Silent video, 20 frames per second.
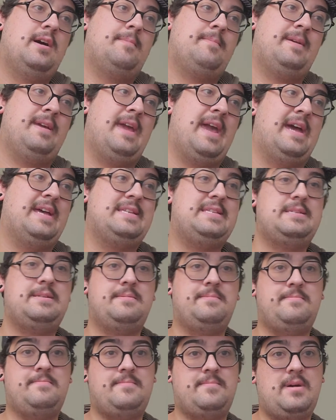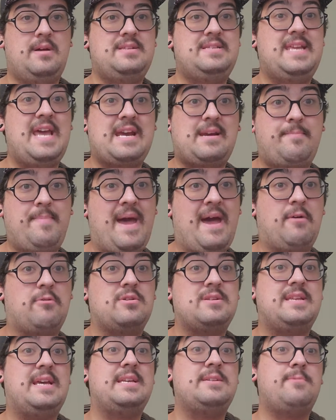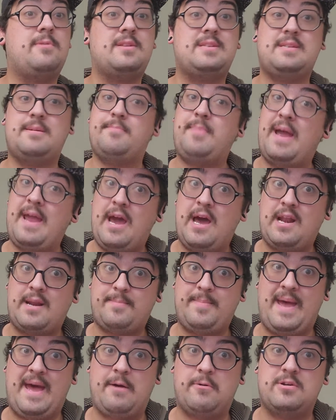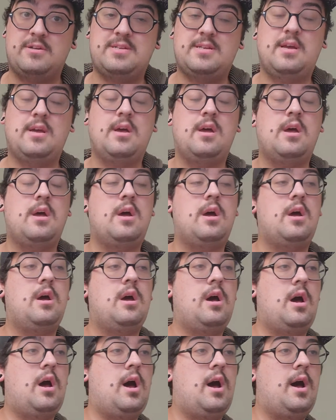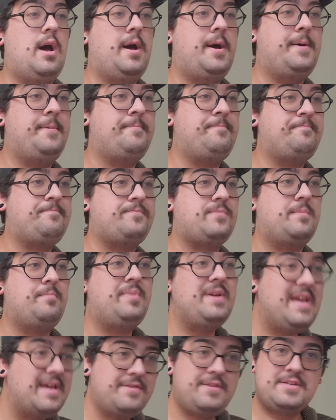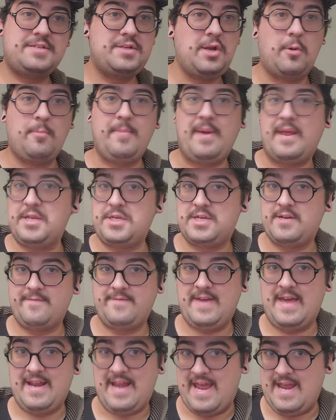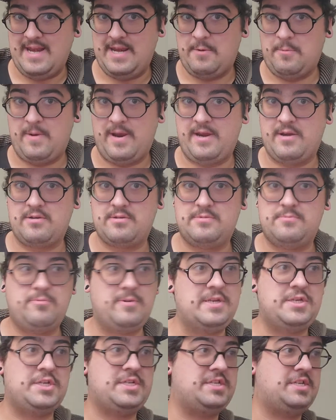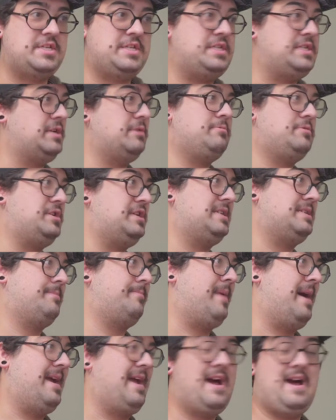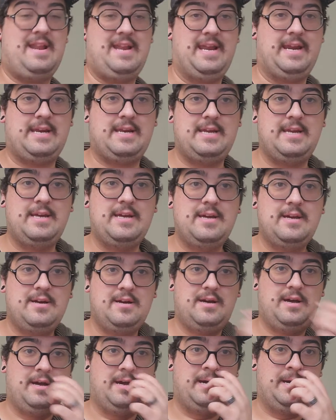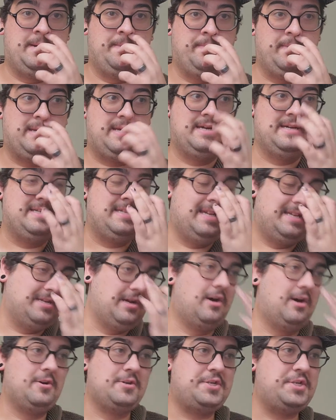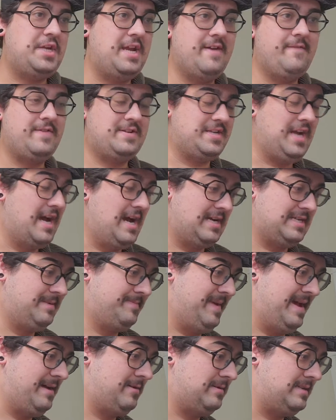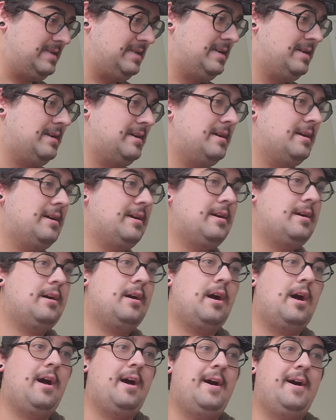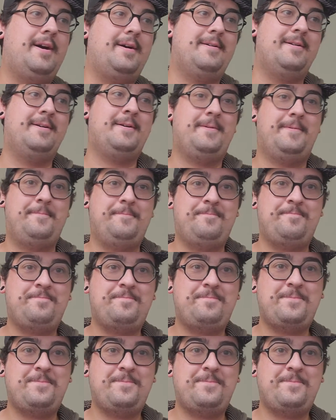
he has some tech powers as well as some biotic powers. But yet there's no mention of that anywhere. We just assume she's a biotic because that's all she ever talks about. And